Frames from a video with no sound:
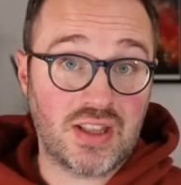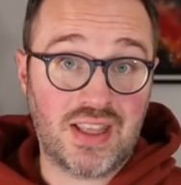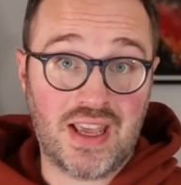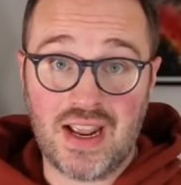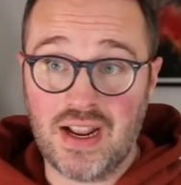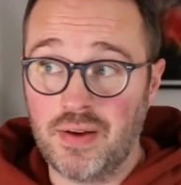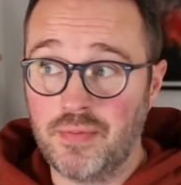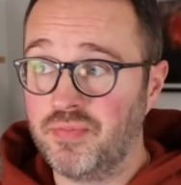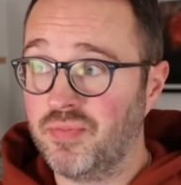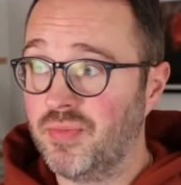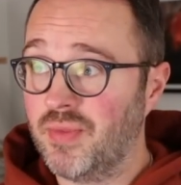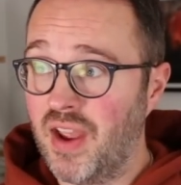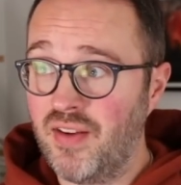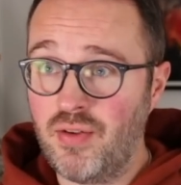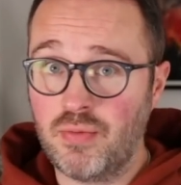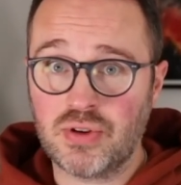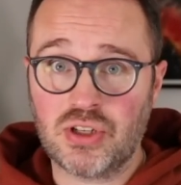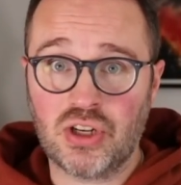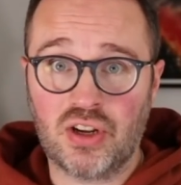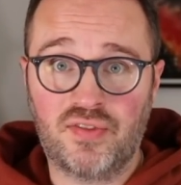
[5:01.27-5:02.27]
thing.
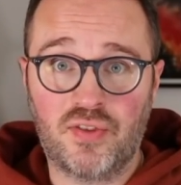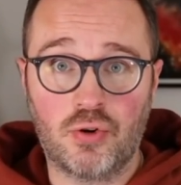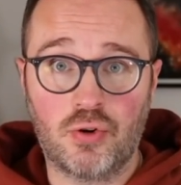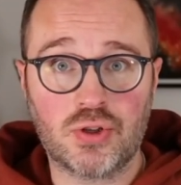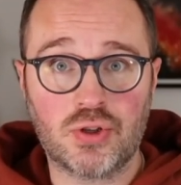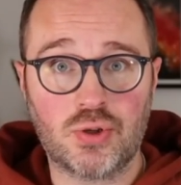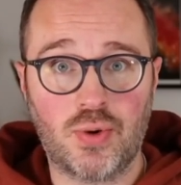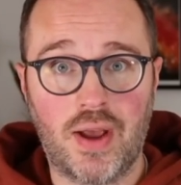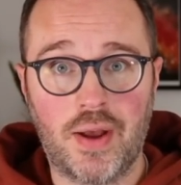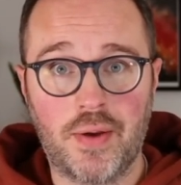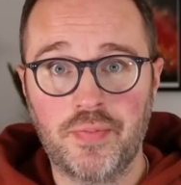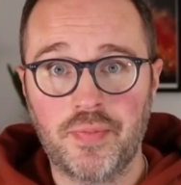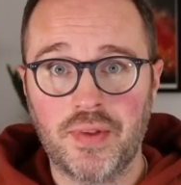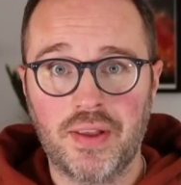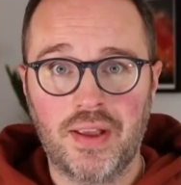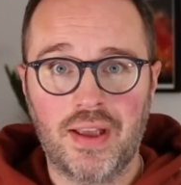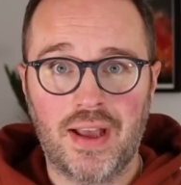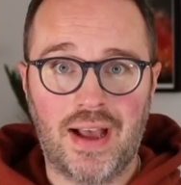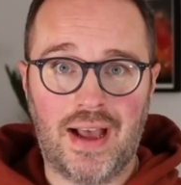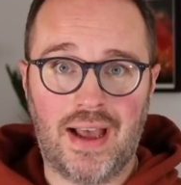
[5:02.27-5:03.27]
Everyone was looking forward to it.
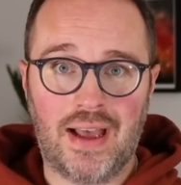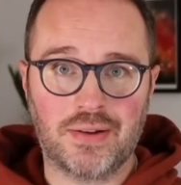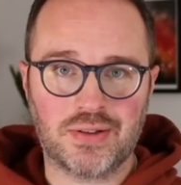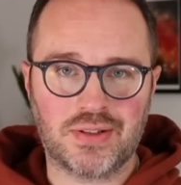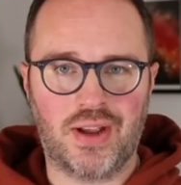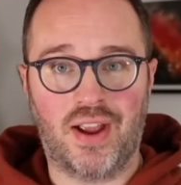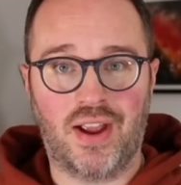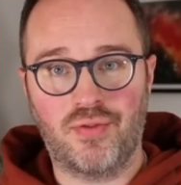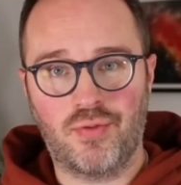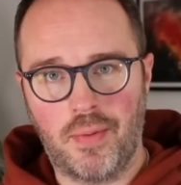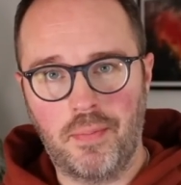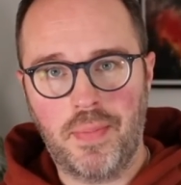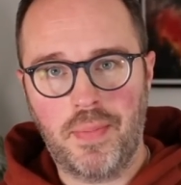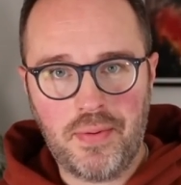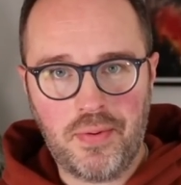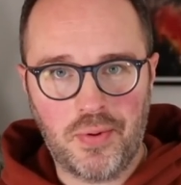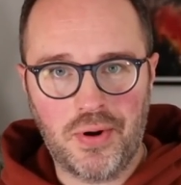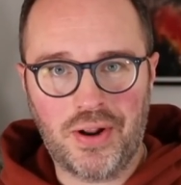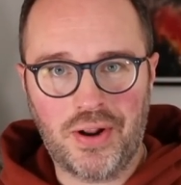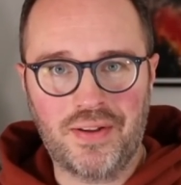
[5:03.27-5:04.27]

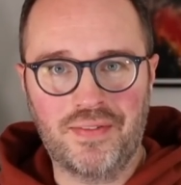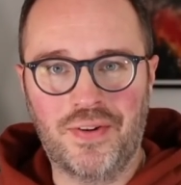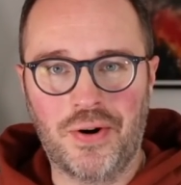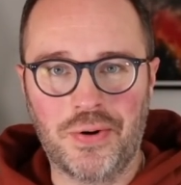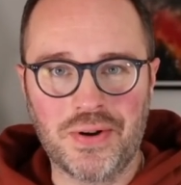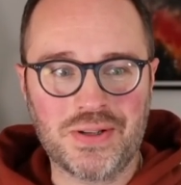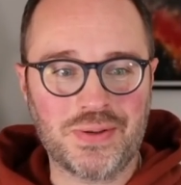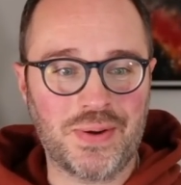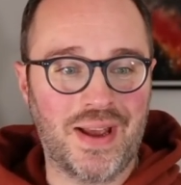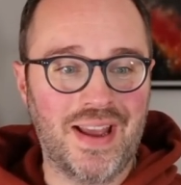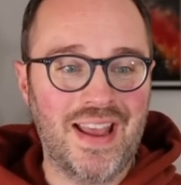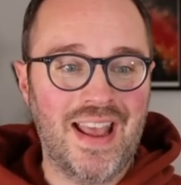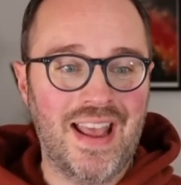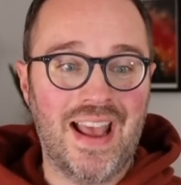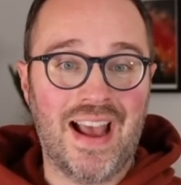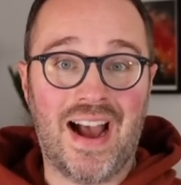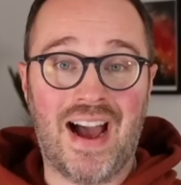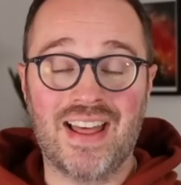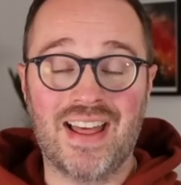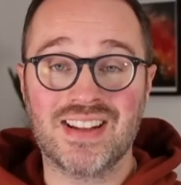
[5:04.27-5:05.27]
People were looking forward to it.
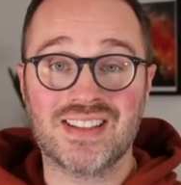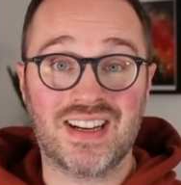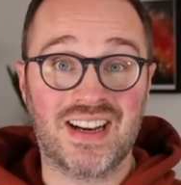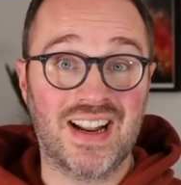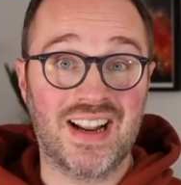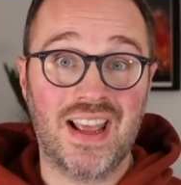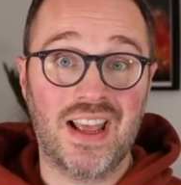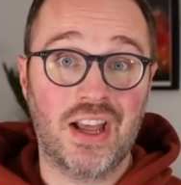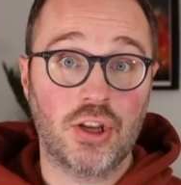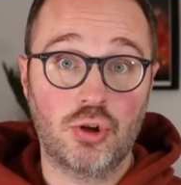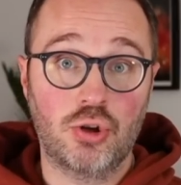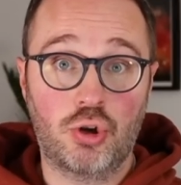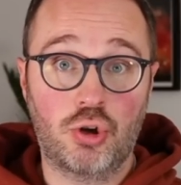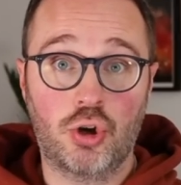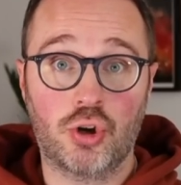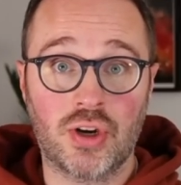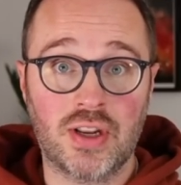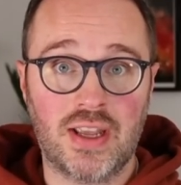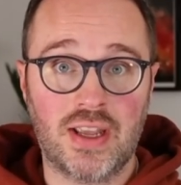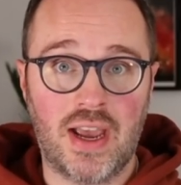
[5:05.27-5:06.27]
And suddenly you
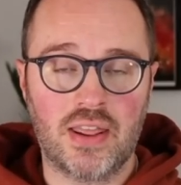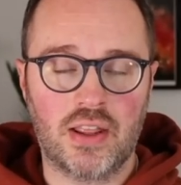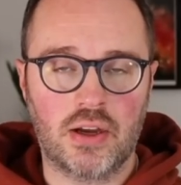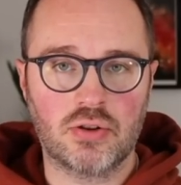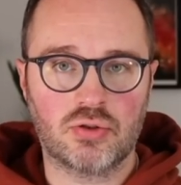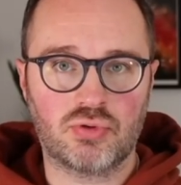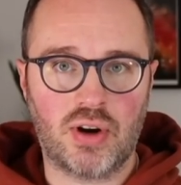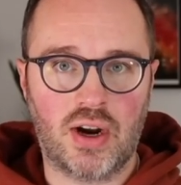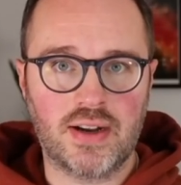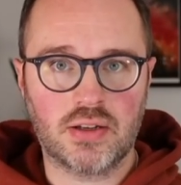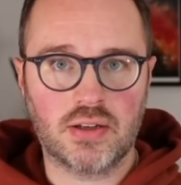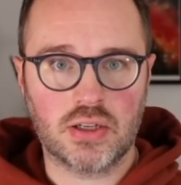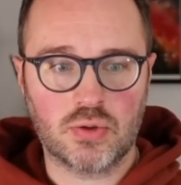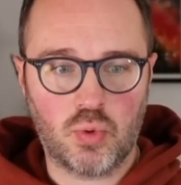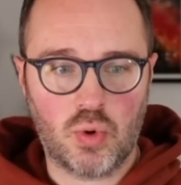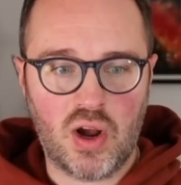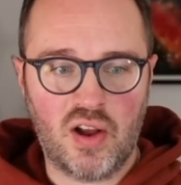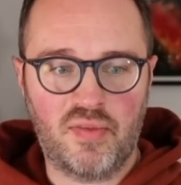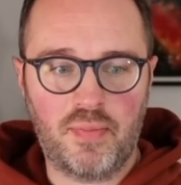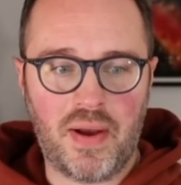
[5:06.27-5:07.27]
couldn't get those rates. It's
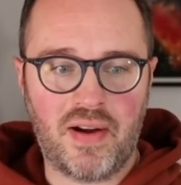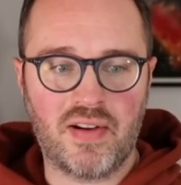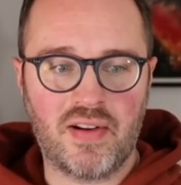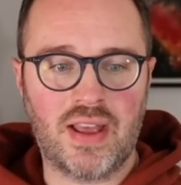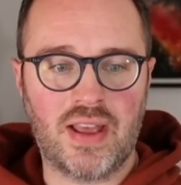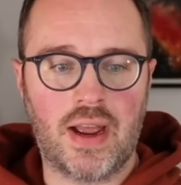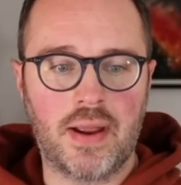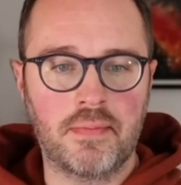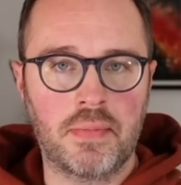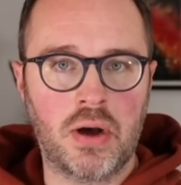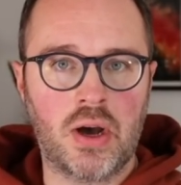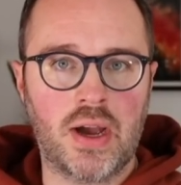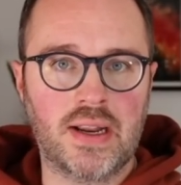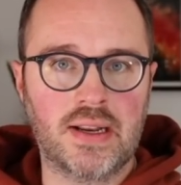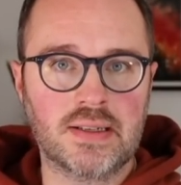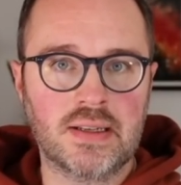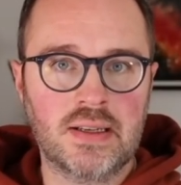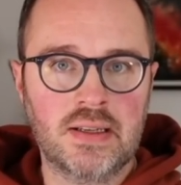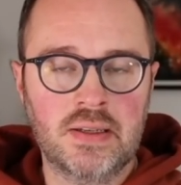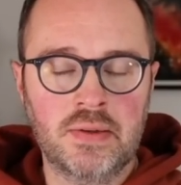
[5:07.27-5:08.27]
worth bearing that in
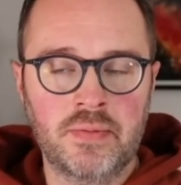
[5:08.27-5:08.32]
mind.